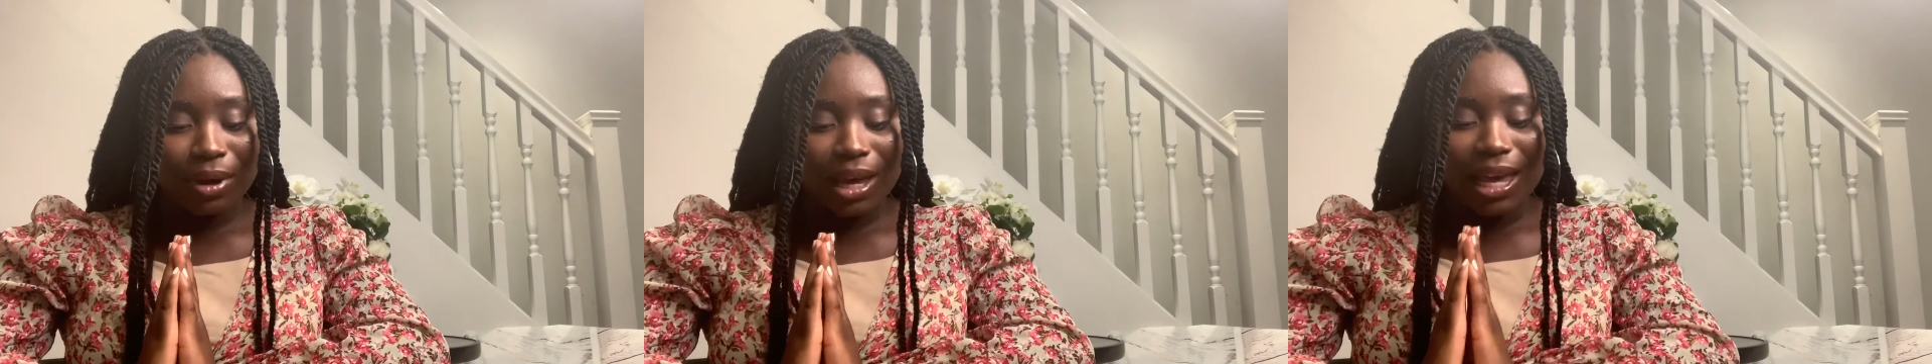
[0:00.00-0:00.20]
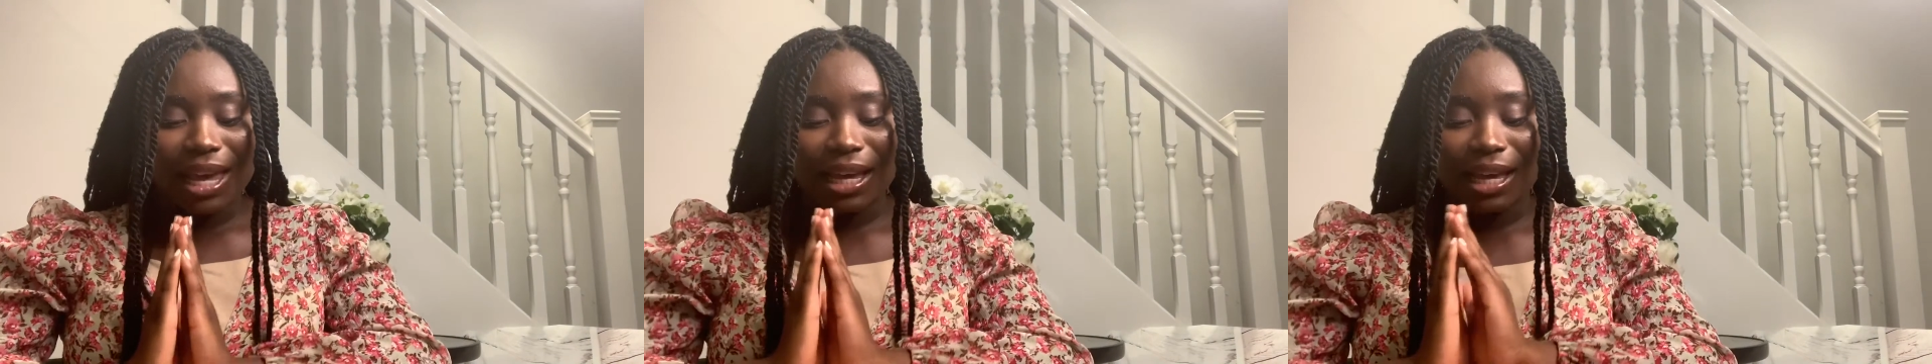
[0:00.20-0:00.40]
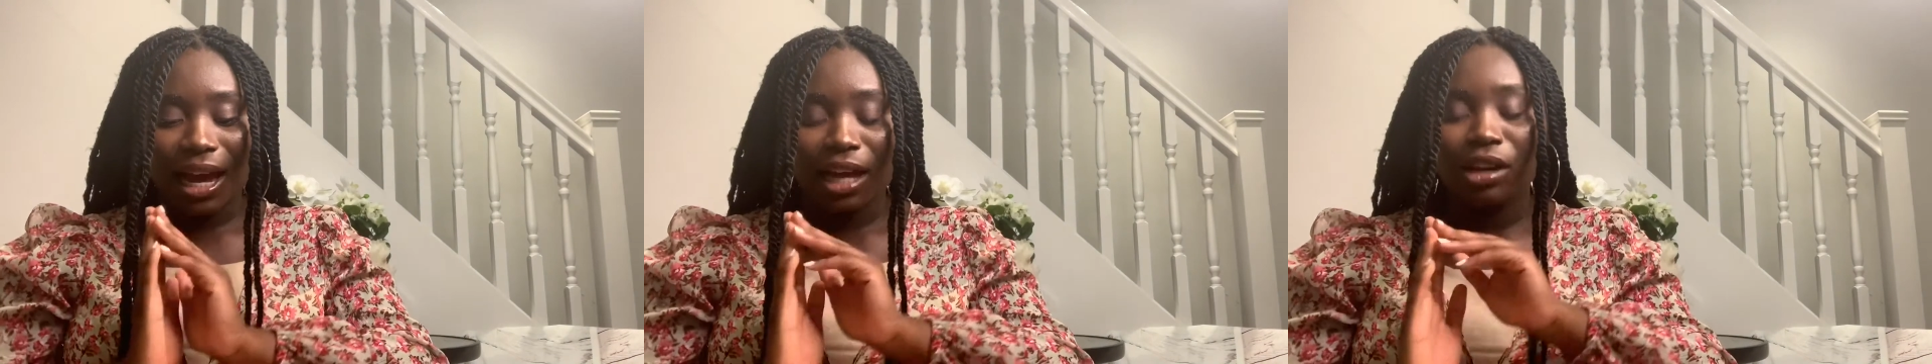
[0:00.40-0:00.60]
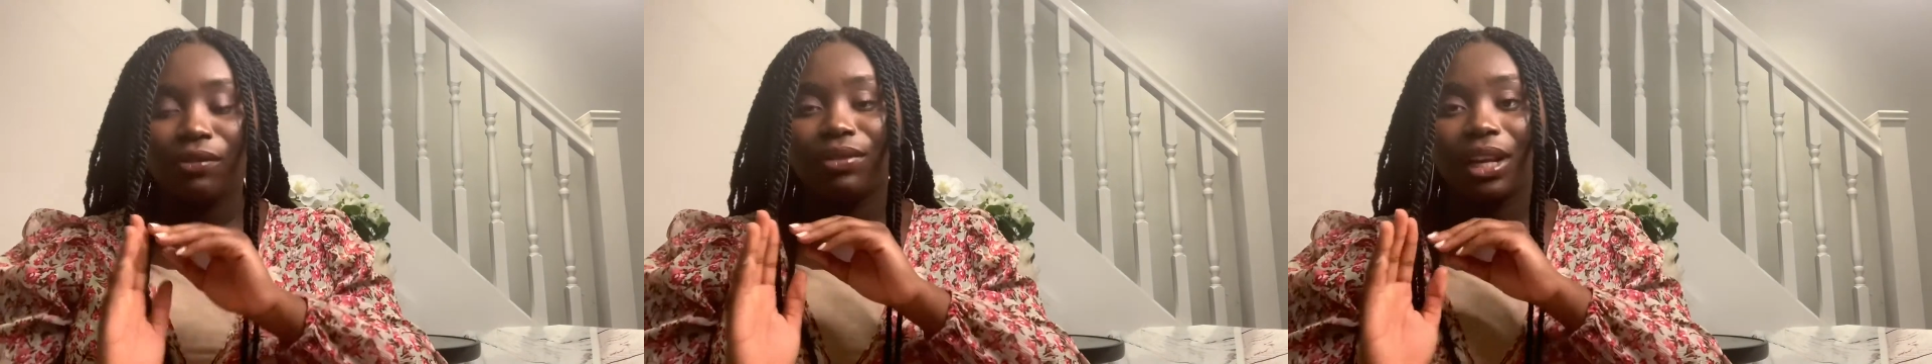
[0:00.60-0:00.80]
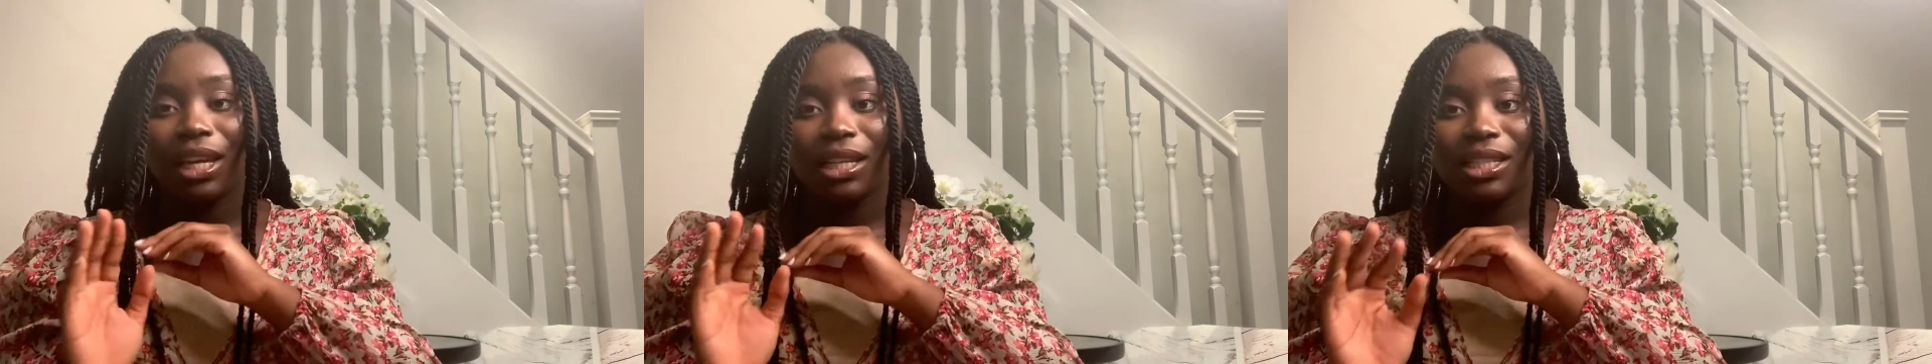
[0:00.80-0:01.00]
it kind of
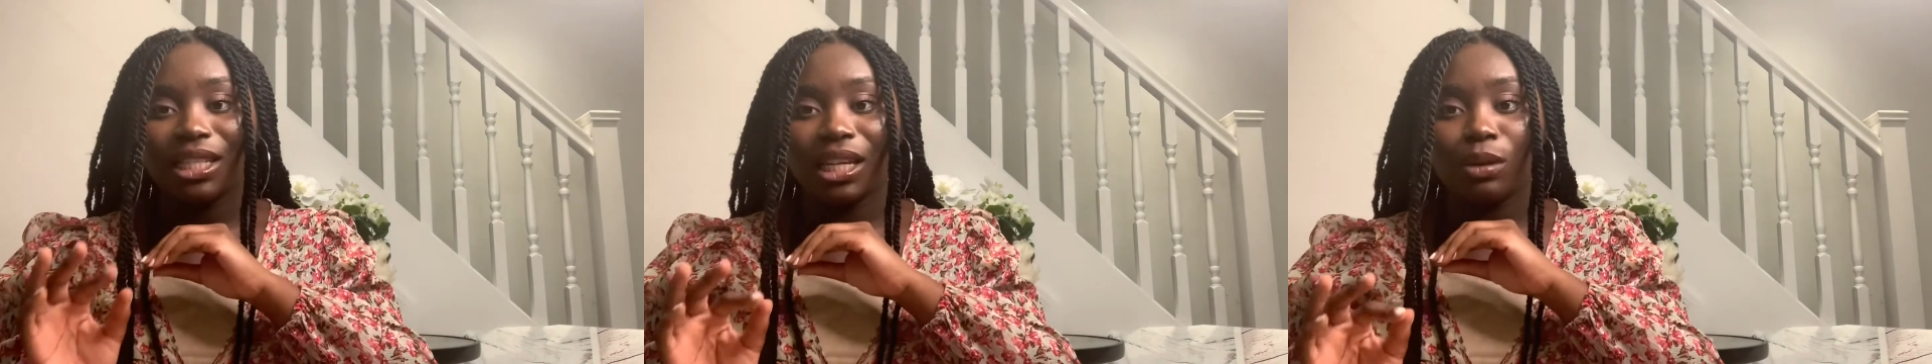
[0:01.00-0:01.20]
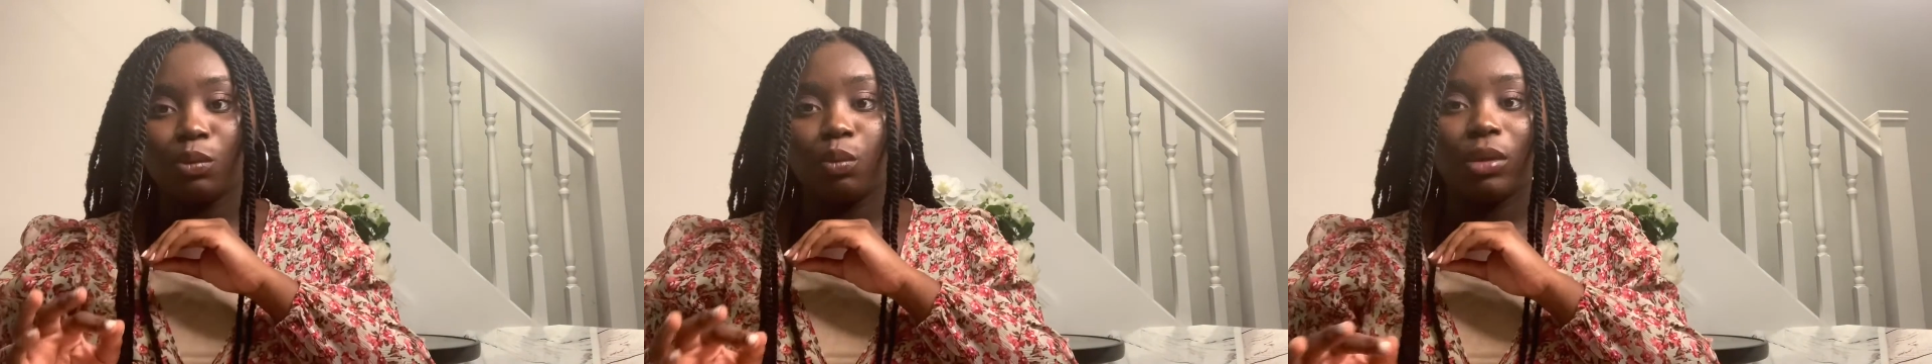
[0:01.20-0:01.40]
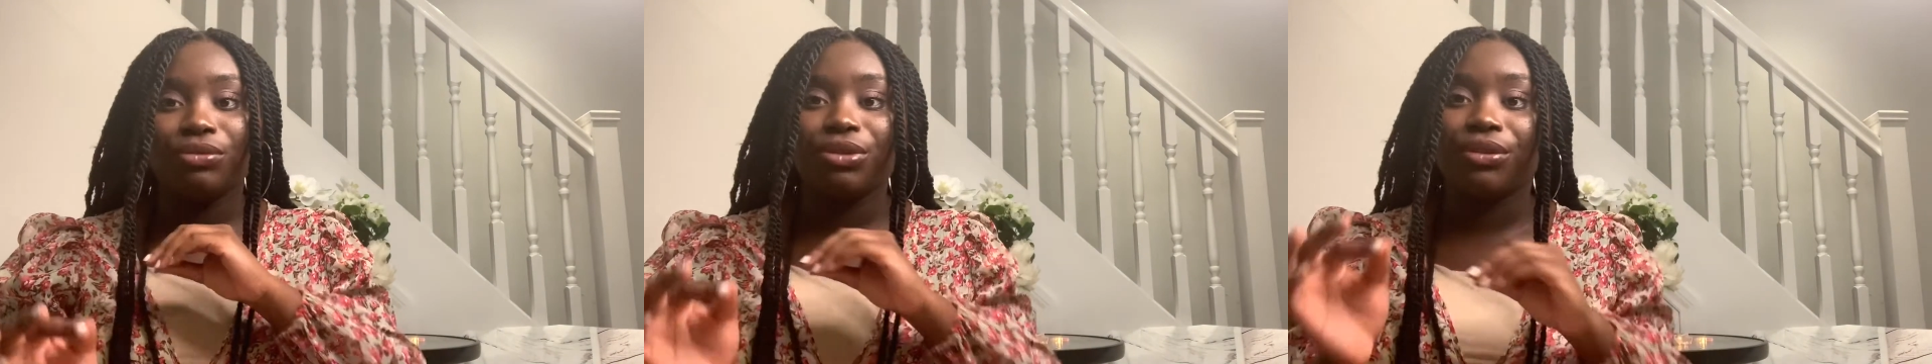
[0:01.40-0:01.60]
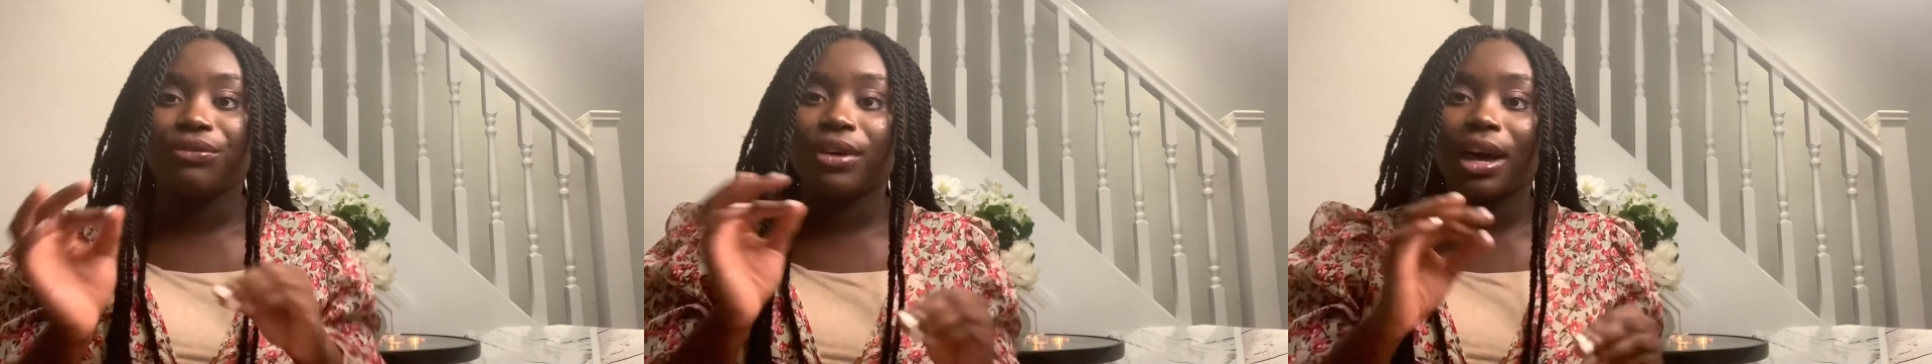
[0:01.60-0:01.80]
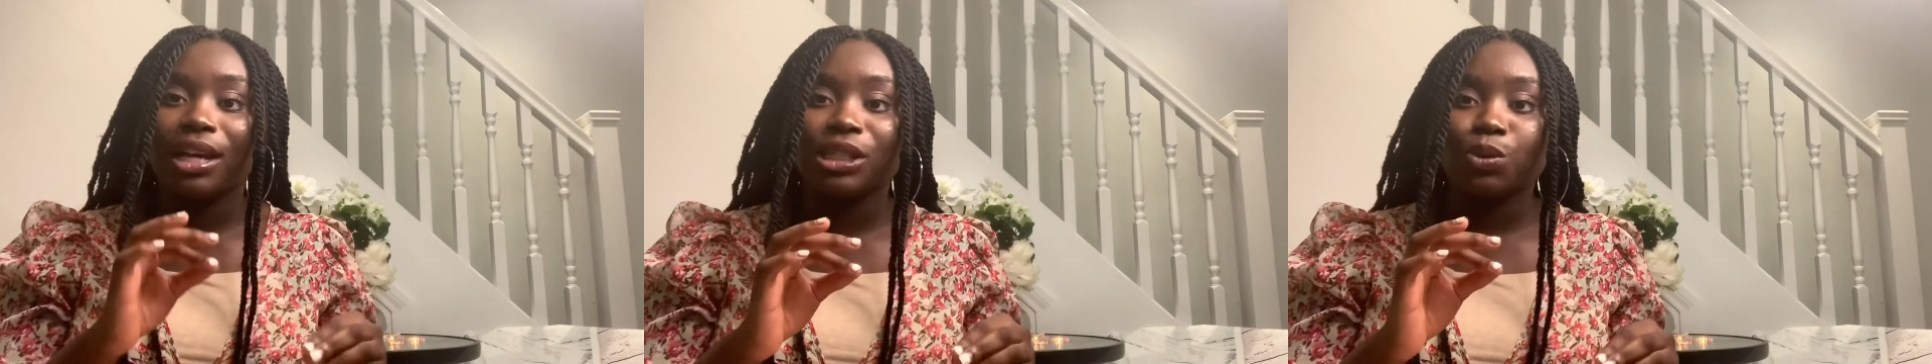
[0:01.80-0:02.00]
links in with the
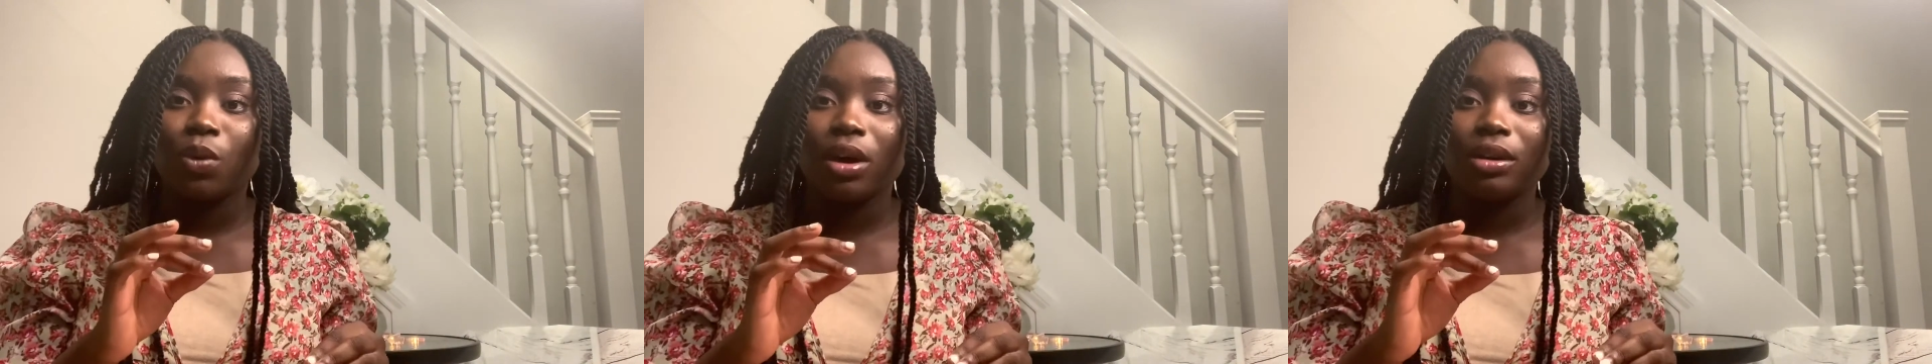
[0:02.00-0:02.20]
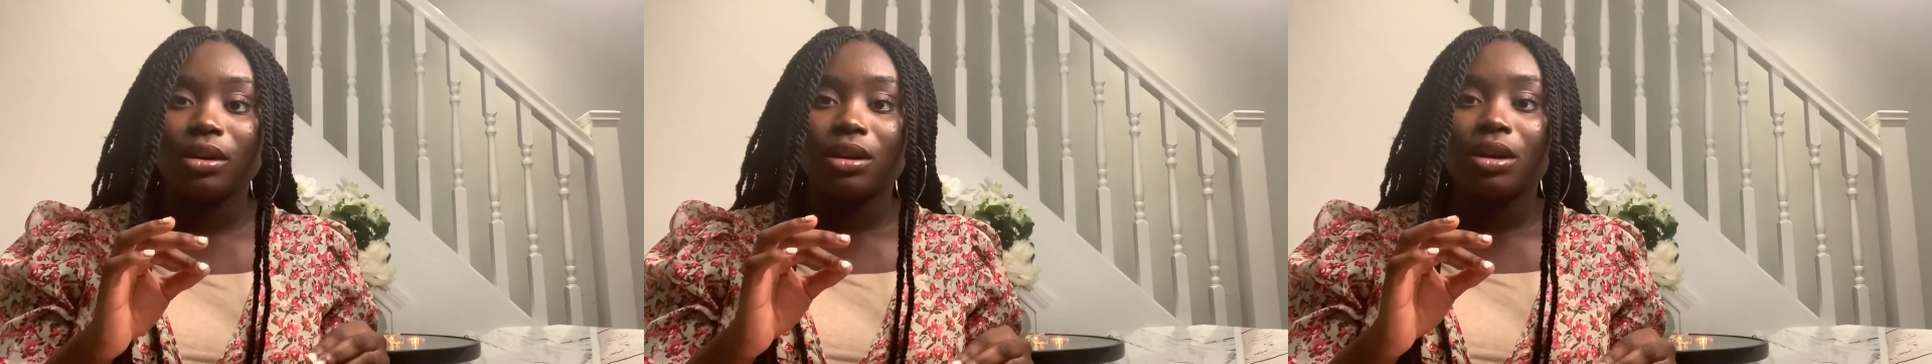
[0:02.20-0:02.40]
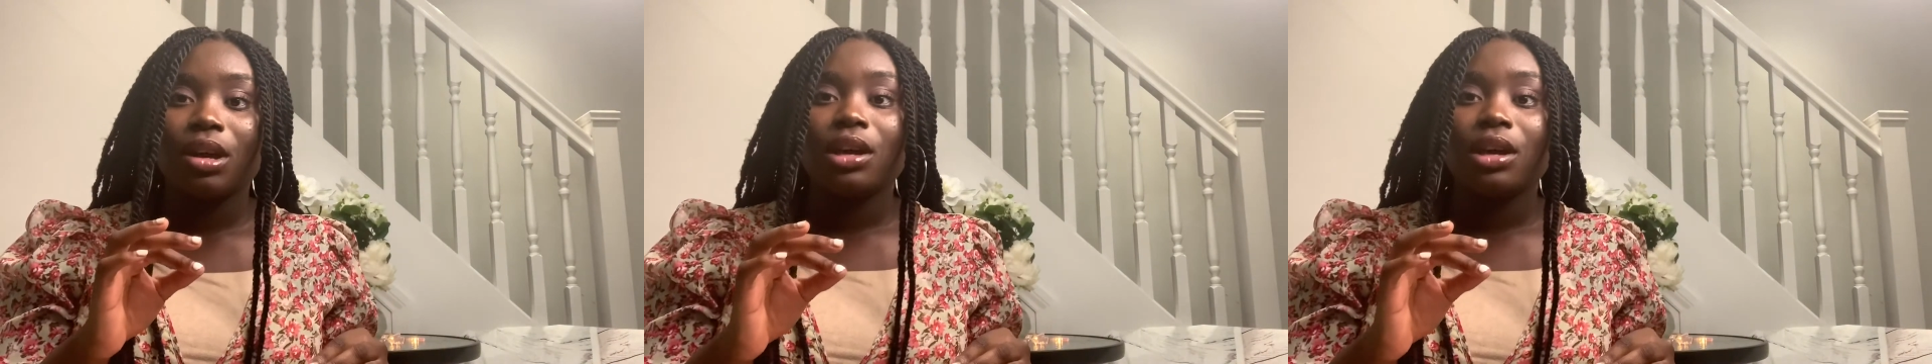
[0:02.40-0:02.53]
first one.